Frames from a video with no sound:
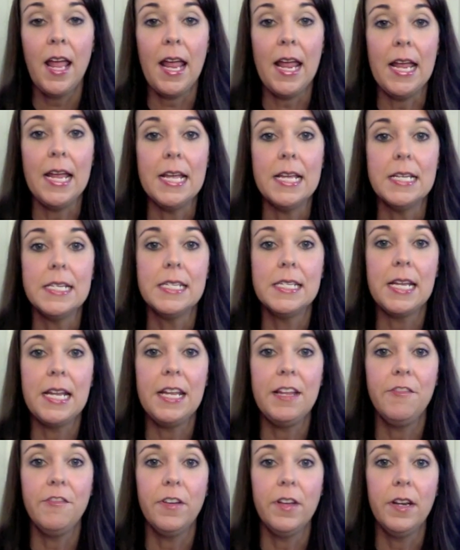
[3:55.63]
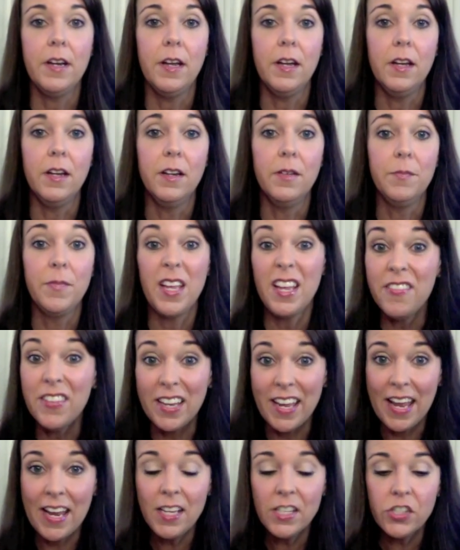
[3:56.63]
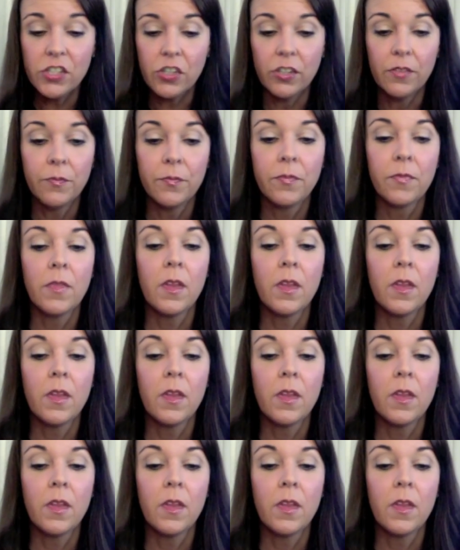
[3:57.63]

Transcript: and even cancer.